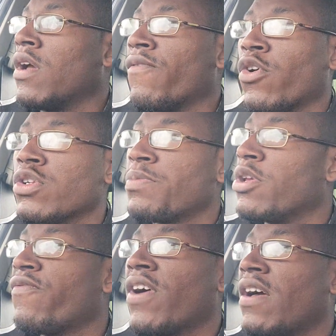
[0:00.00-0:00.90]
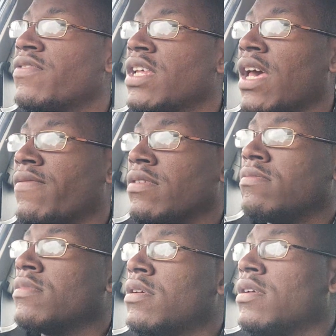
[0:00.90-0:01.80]
First Peter 5
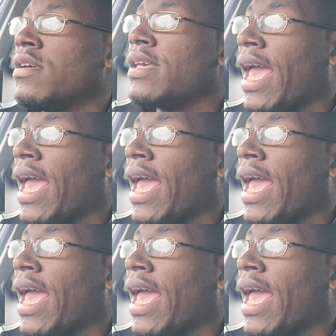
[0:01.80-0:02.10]
7.